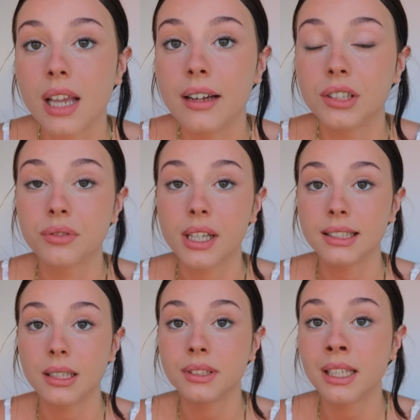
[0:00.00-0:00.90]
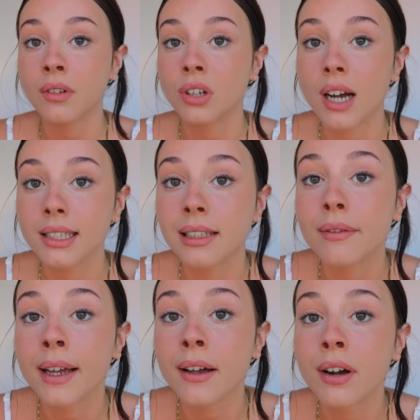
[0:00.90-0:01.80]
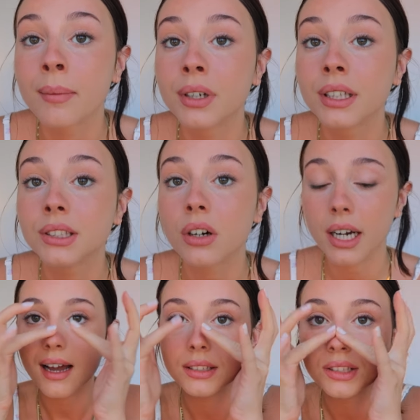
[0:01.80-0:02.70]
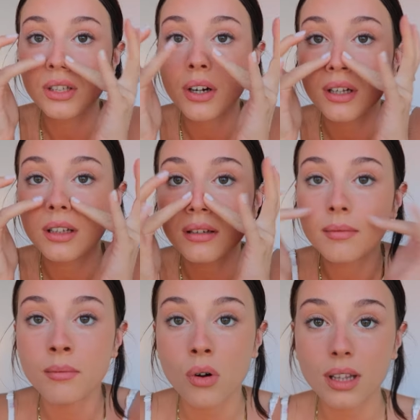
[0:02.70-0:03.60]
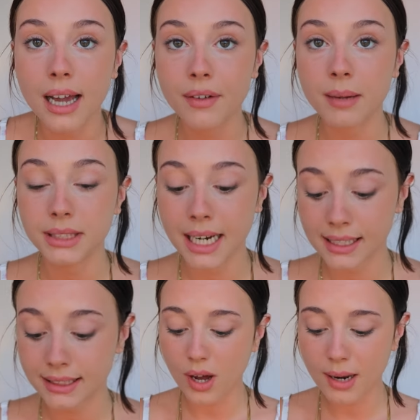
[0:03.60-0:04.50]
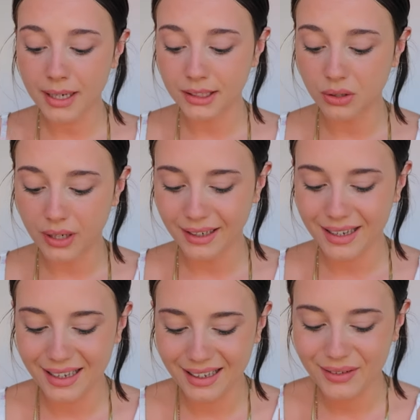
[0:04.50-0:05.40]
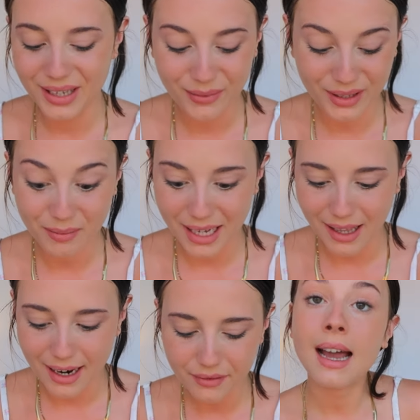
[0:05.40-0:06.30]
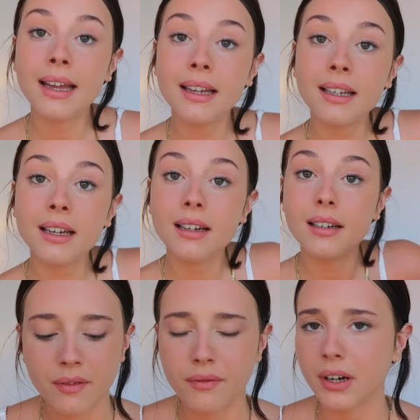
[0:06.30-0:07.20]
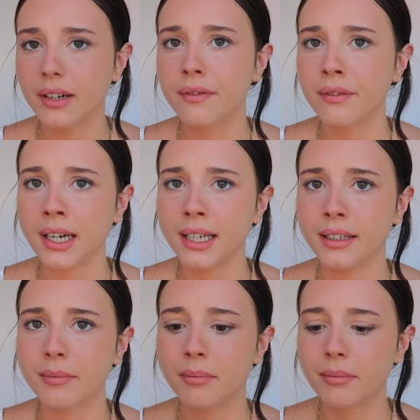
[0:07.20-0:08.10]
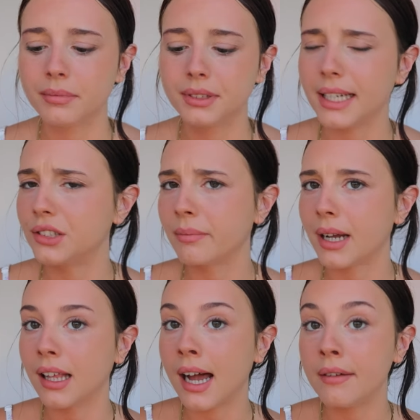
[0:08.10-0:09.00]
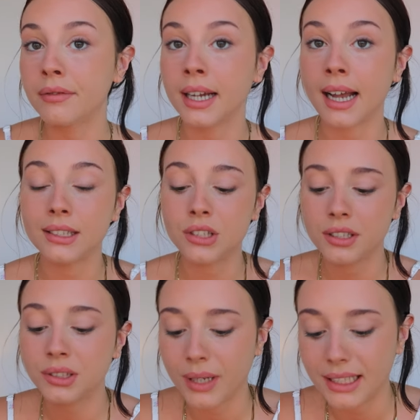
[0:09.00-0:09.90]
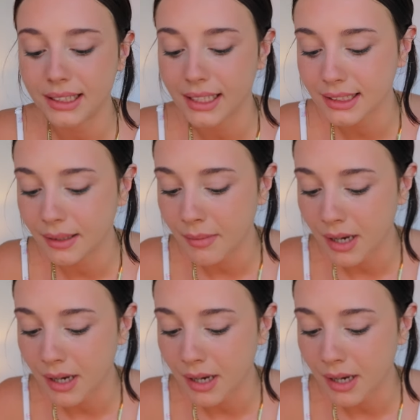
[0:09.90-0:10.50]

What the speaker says: I just realized I was giving you guys the finger. I'm really sorry. Yeah, so more life update. What am I doing with my life? I'm in a very funny stage of my life. Like, I turned 26 in a